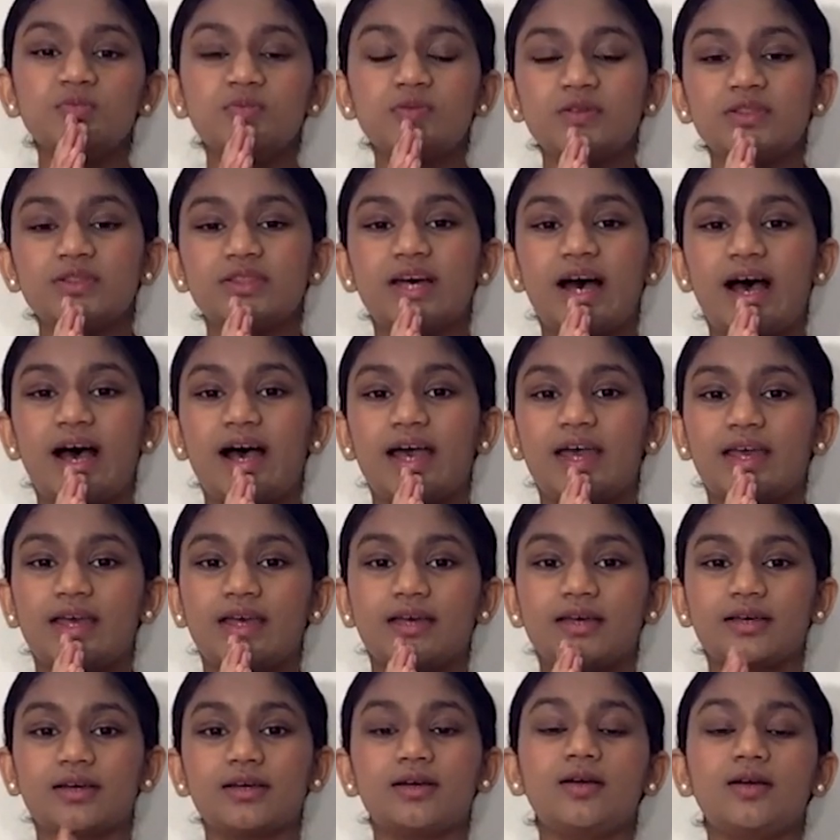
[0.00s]

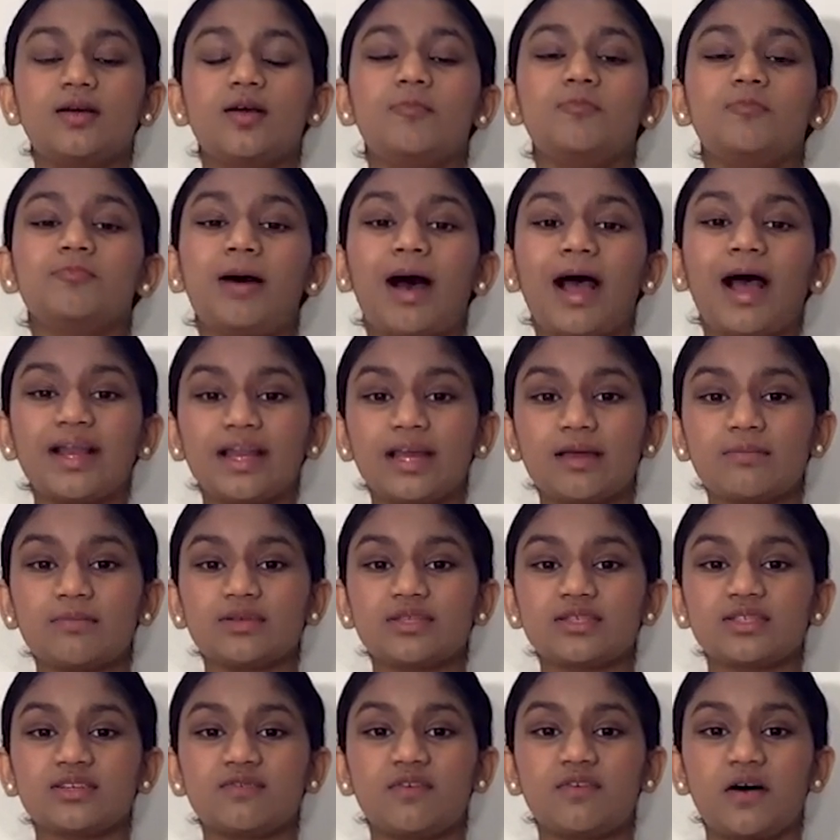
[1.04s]
Buddhaya. My name
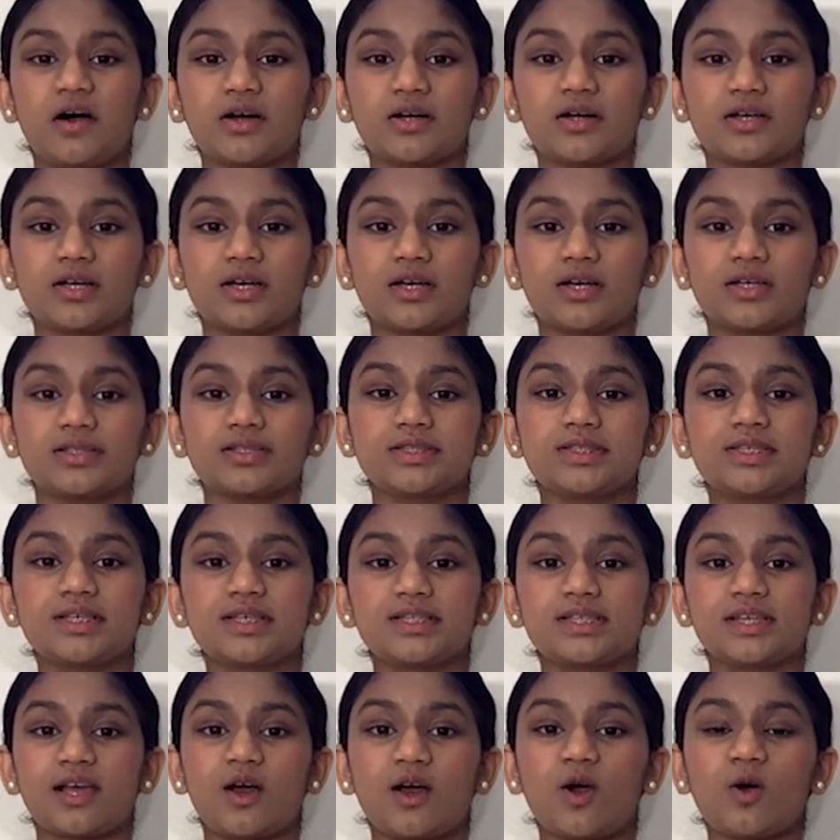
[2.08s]
is Devanga.
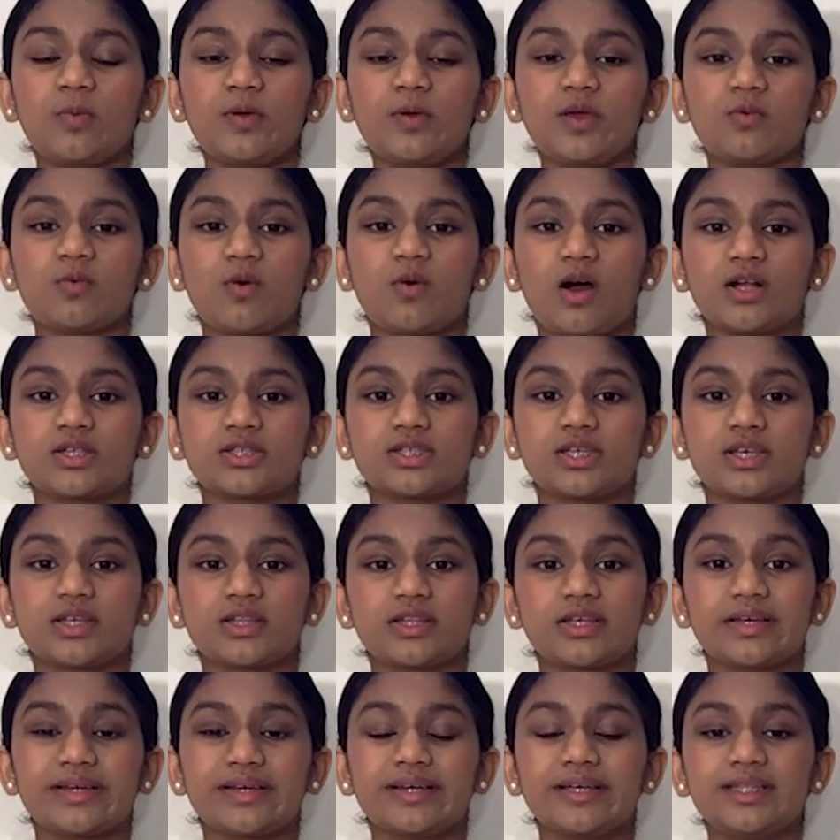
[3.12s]
Today we'll be watching
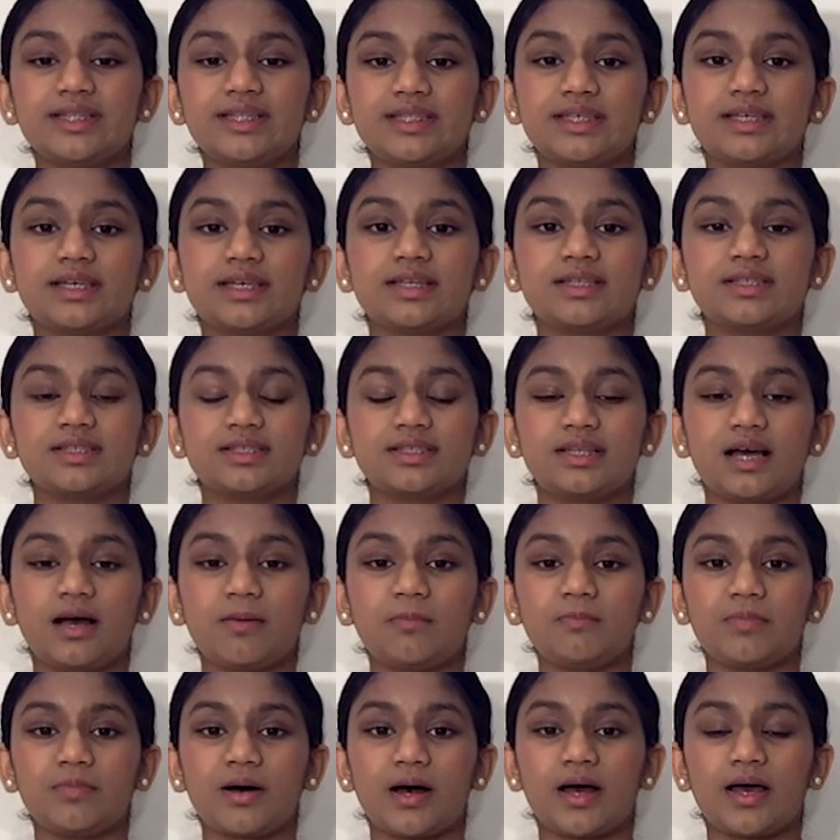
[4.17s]
the good deeds
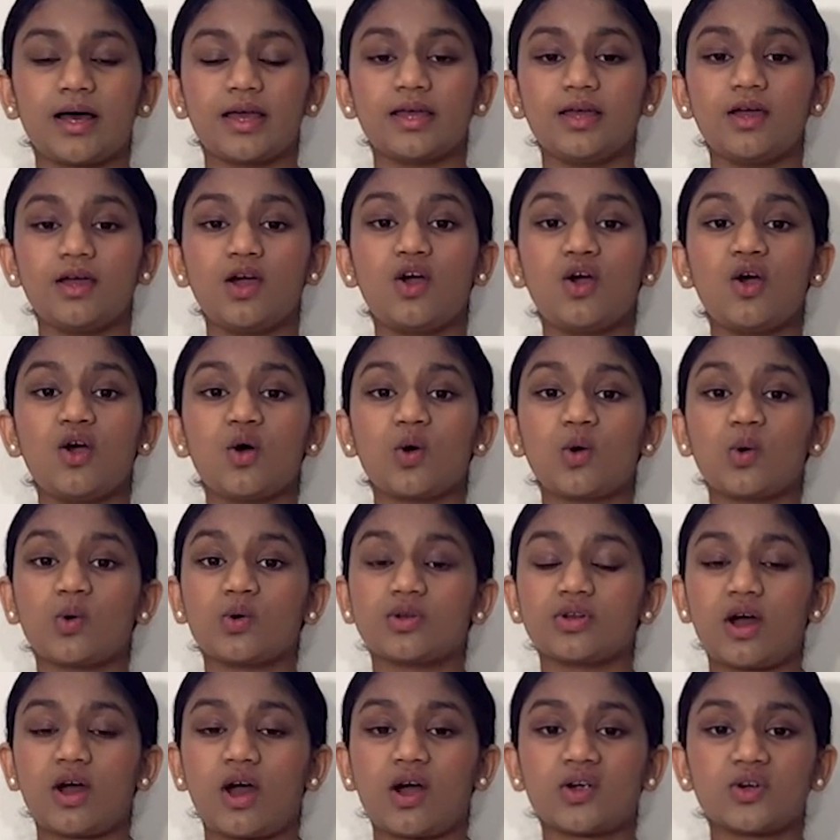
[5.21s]
done by
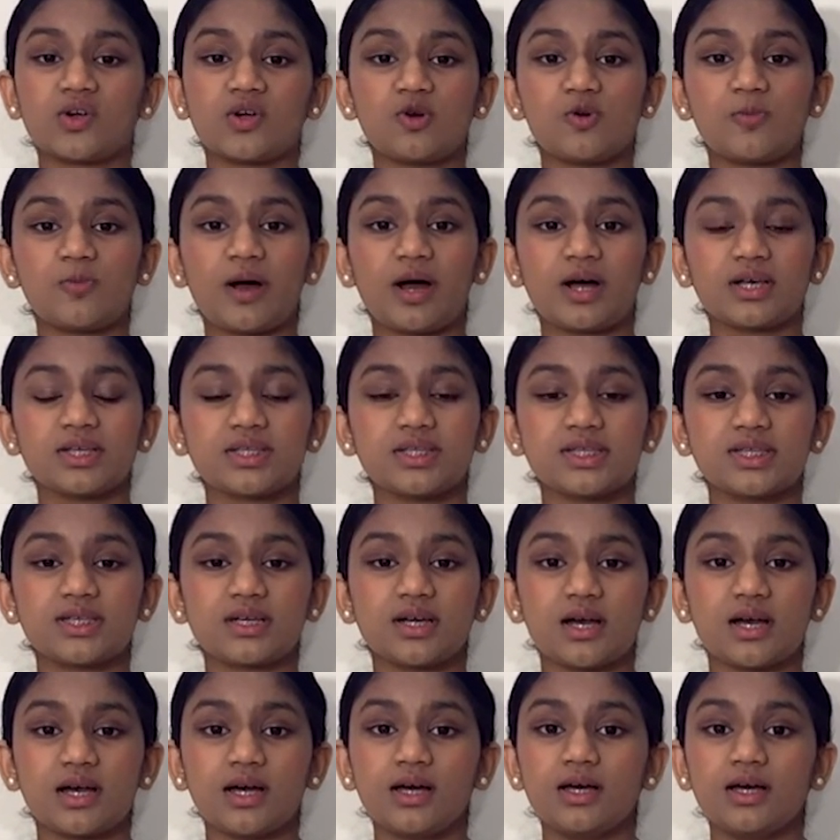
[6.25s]
Onara
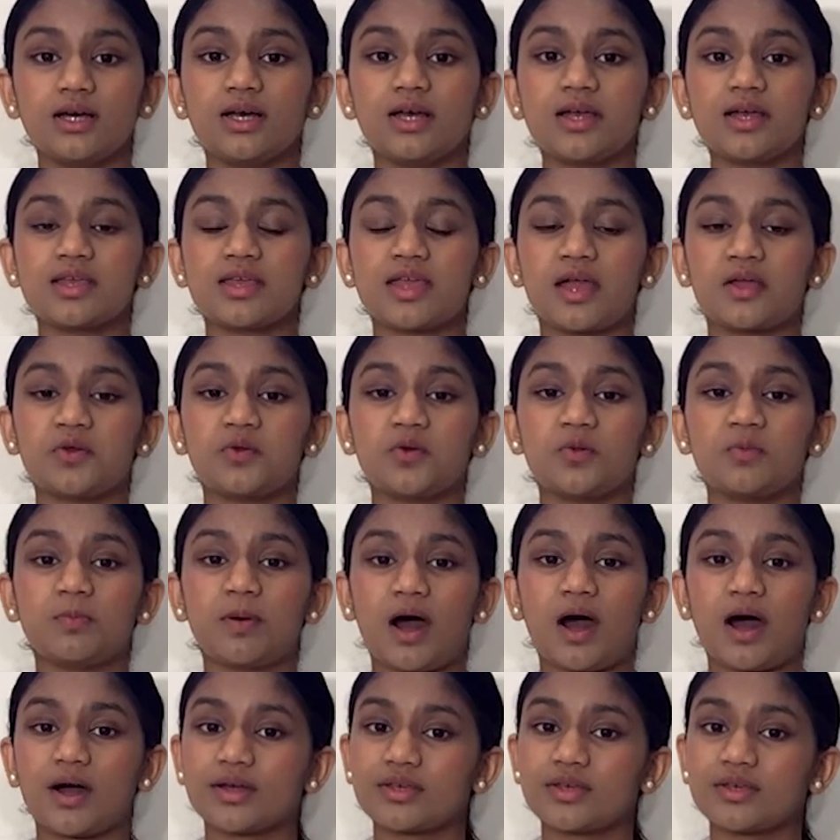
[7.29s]
Upasika,
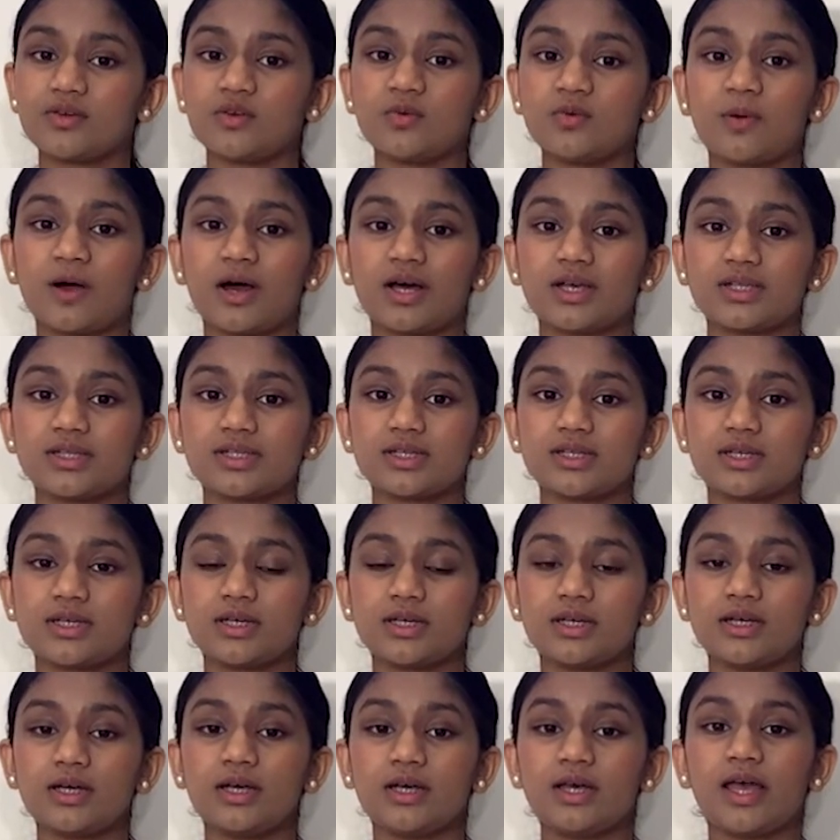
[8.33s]
Yanubhagya
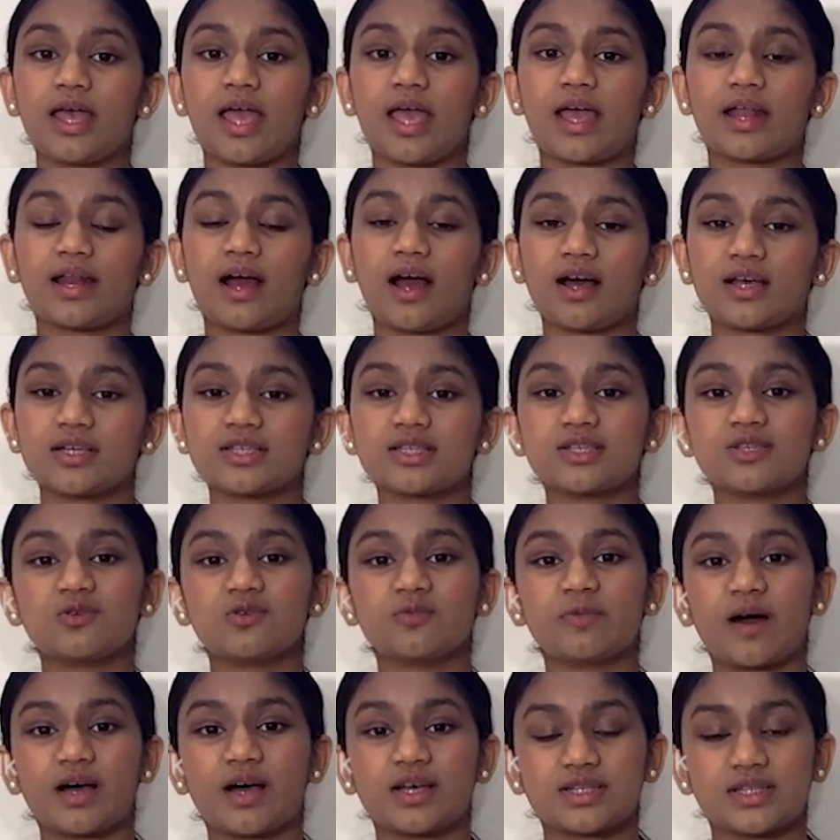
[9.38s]
Upasika, and Hasi
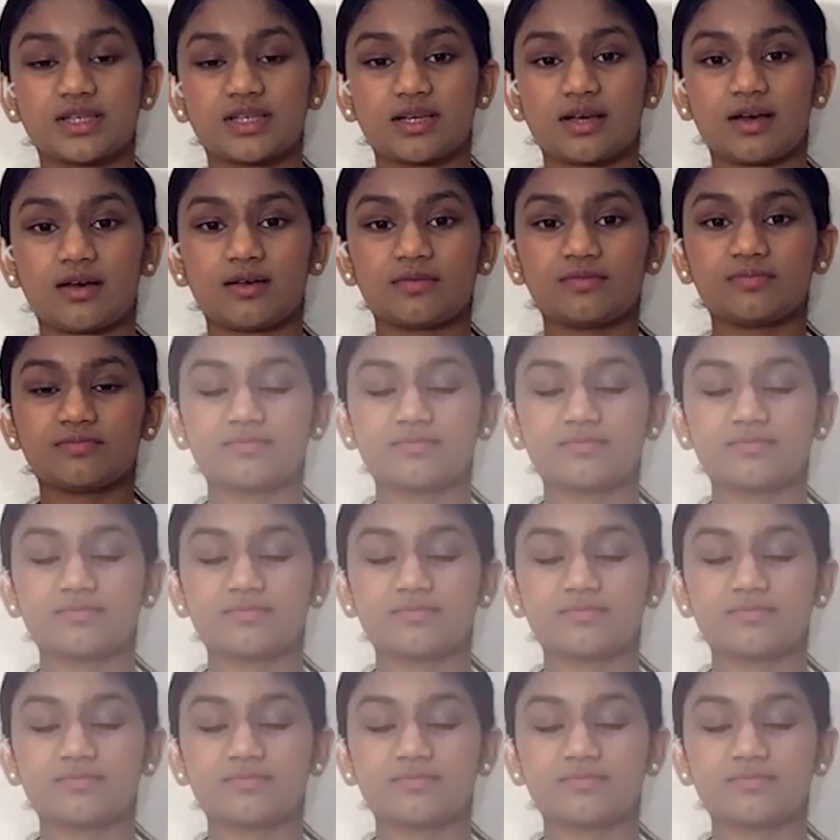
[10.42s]
Upasika.